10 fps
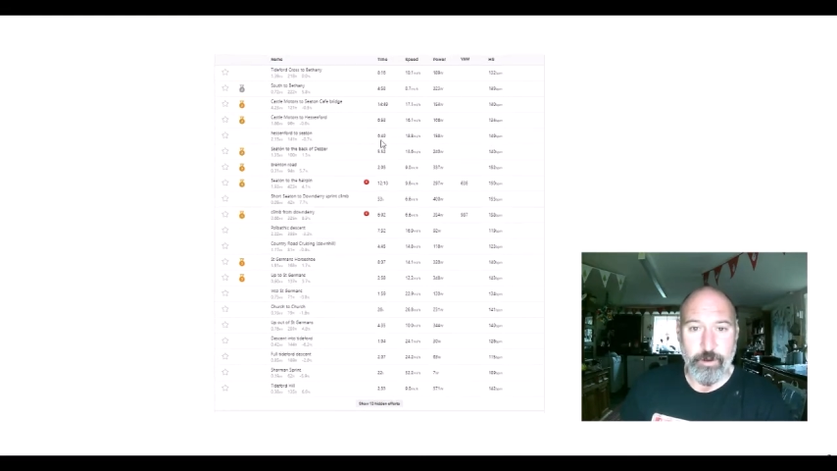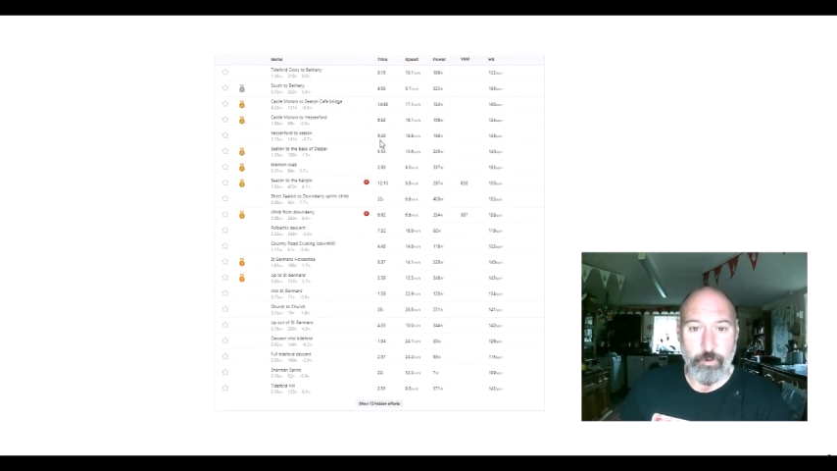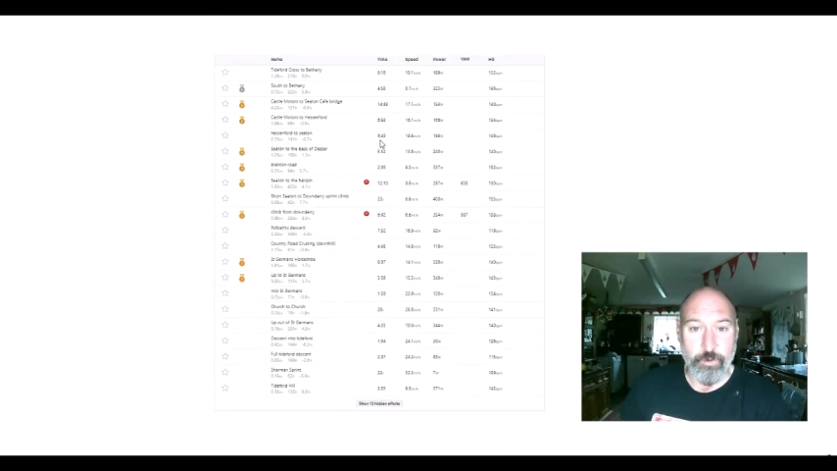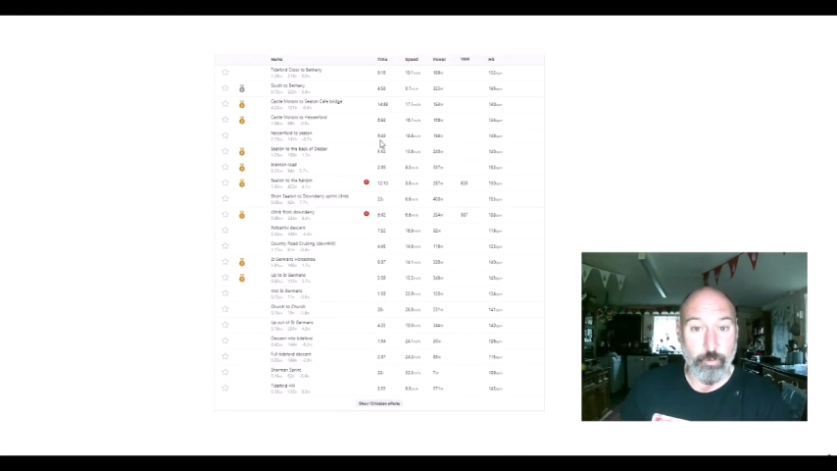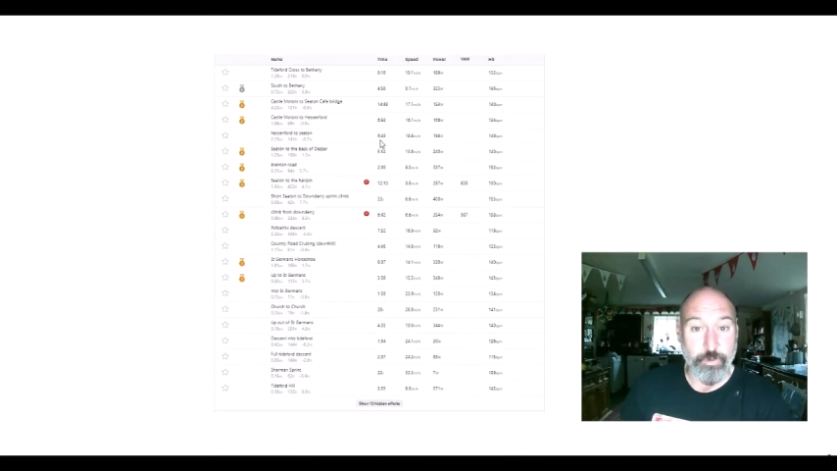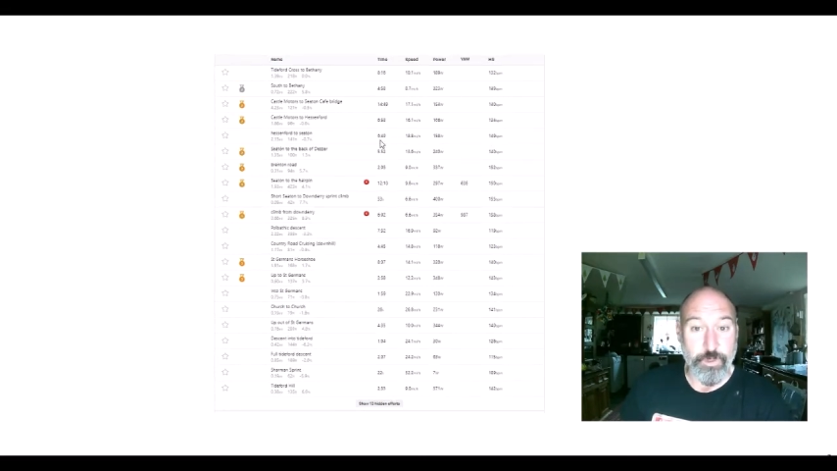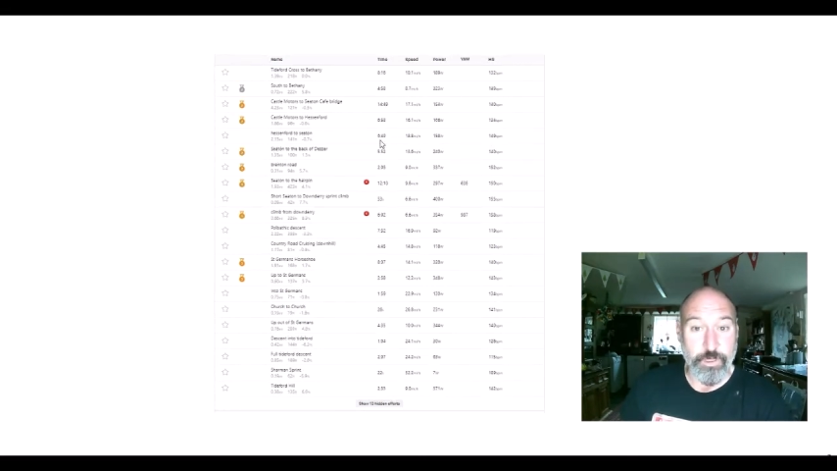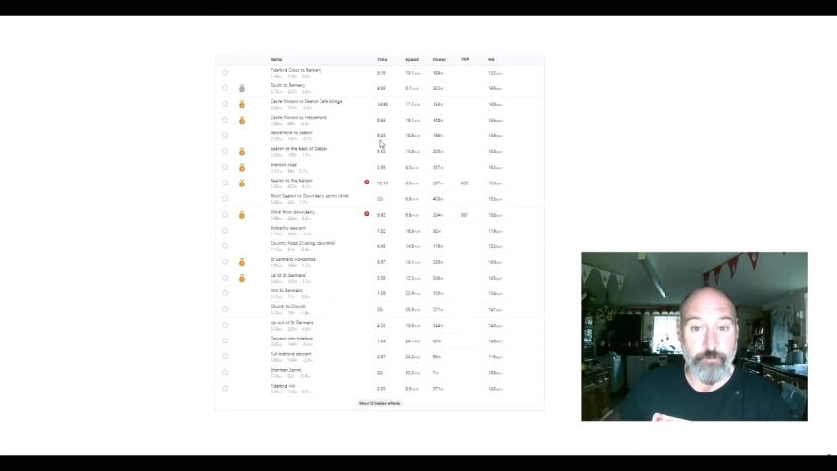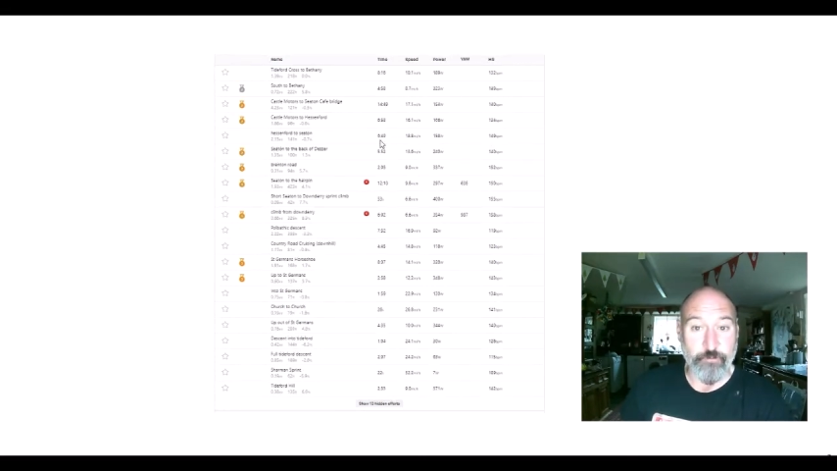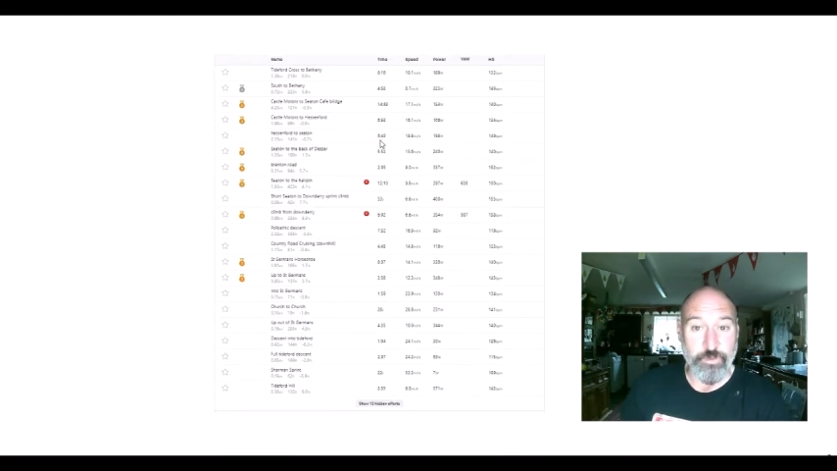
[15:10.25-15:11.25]
I was
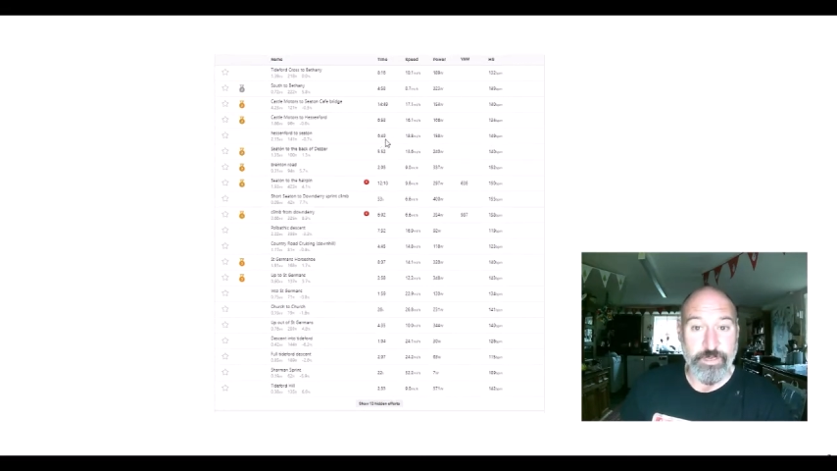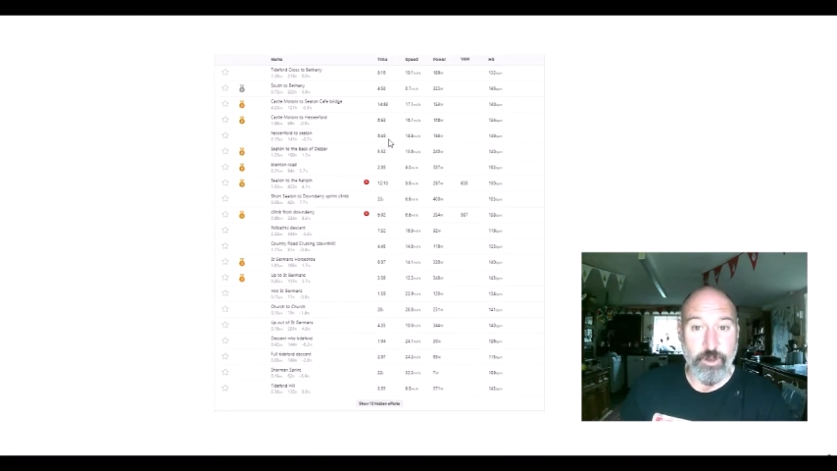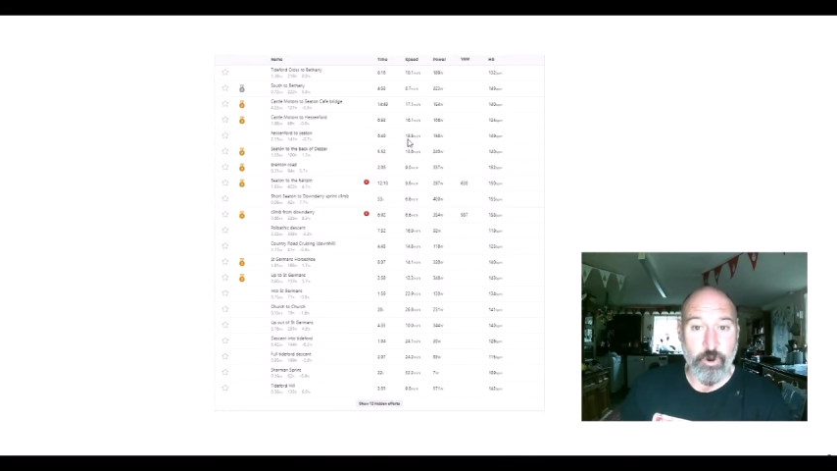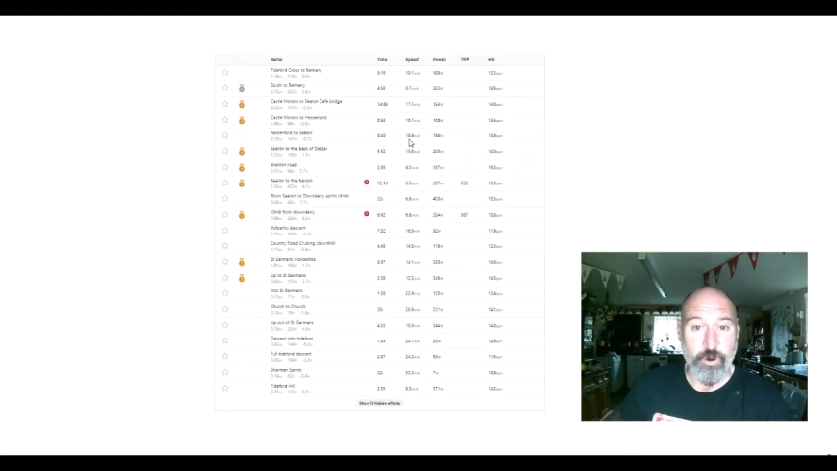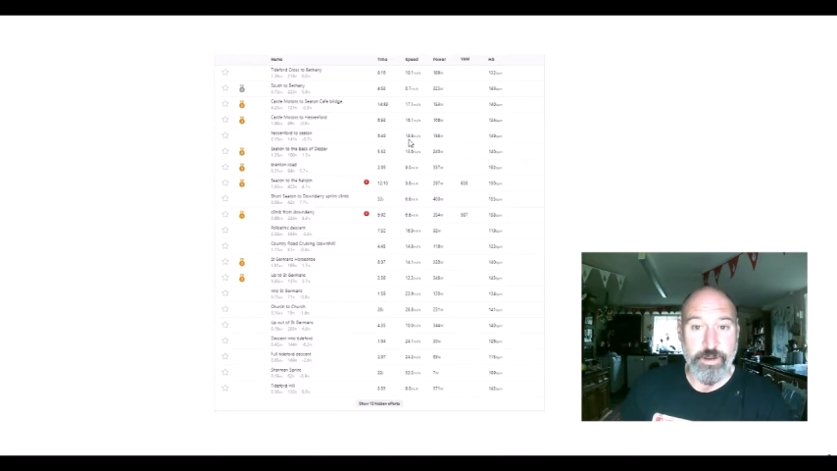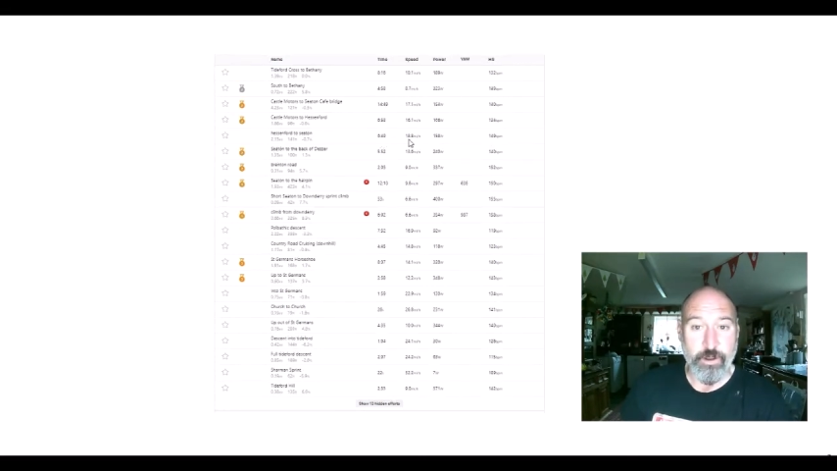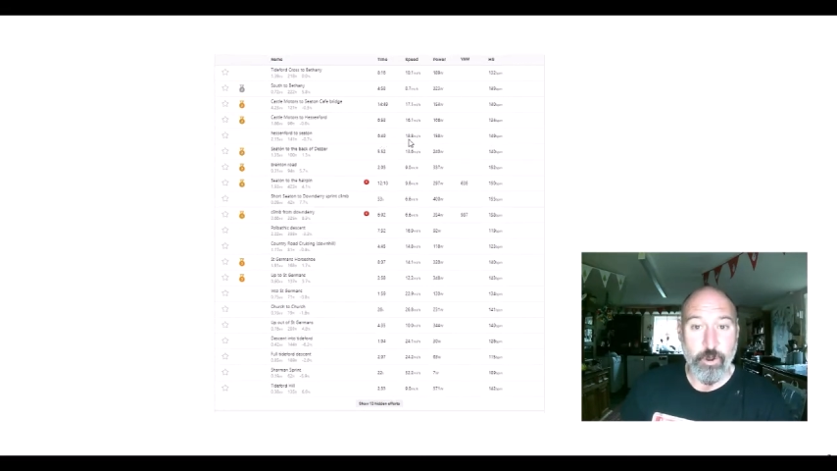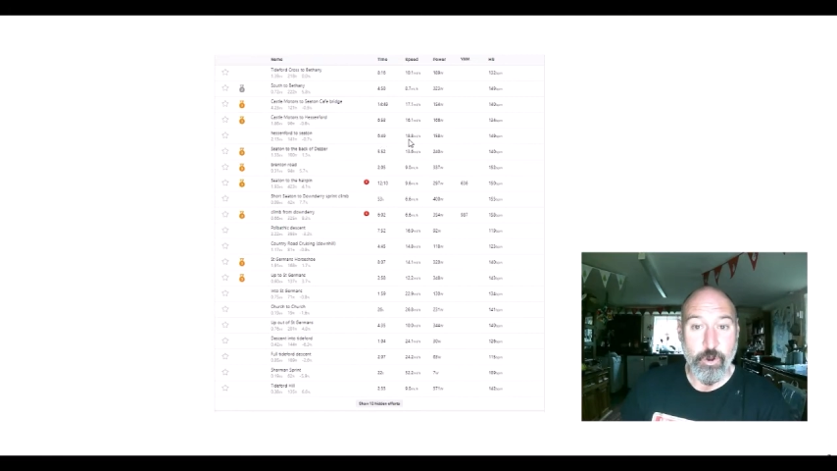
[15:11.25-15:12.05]
6:49,